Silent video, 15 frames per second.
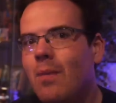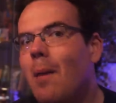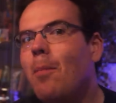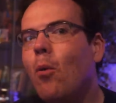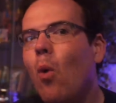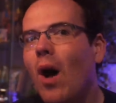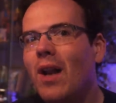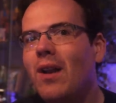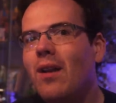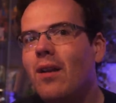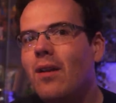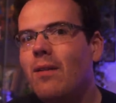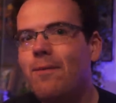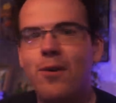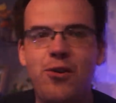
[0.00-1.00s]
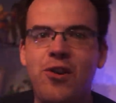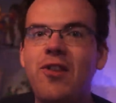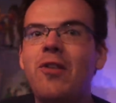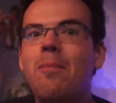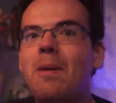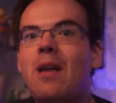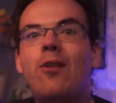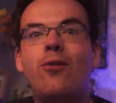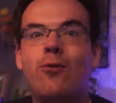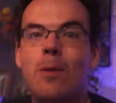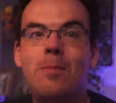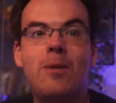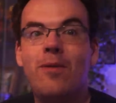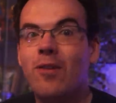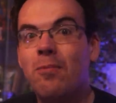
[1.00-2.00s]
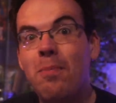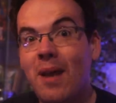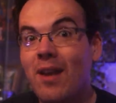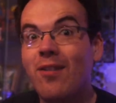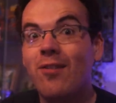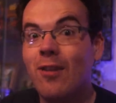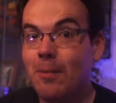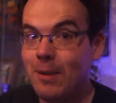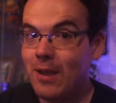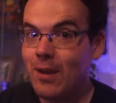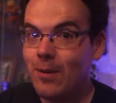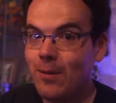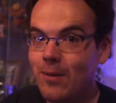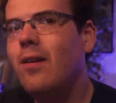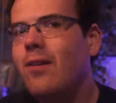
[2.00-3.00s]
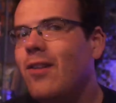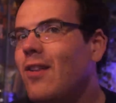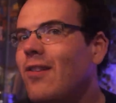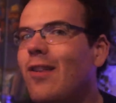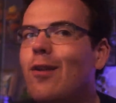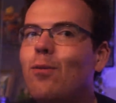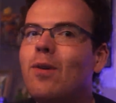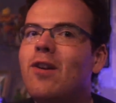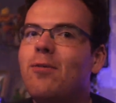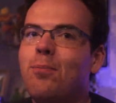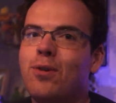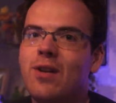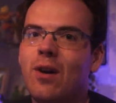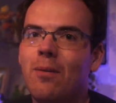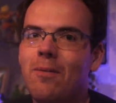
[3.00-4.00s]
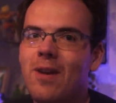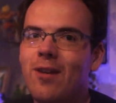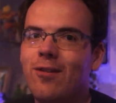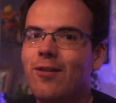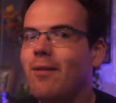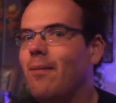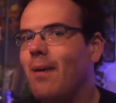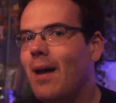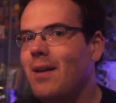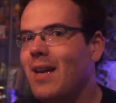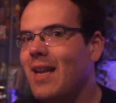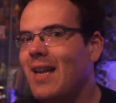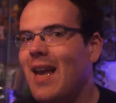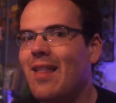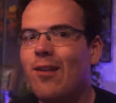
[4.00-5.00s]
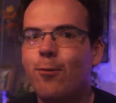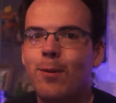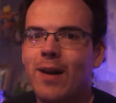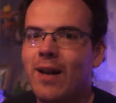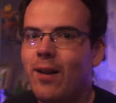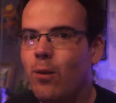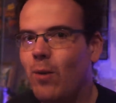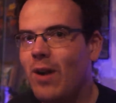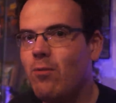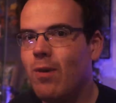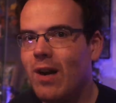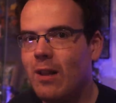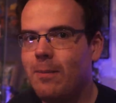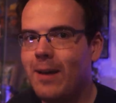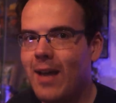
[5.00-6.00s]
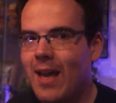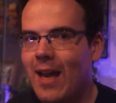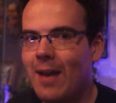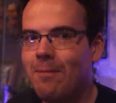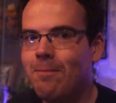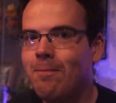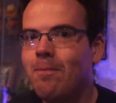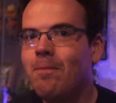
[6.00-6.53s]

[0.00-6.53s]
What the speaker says: Number 1. Vegeta being stripped of his biggest W. Since this one is pretty obvious, I'm going to get this one out of the way right at the beginning.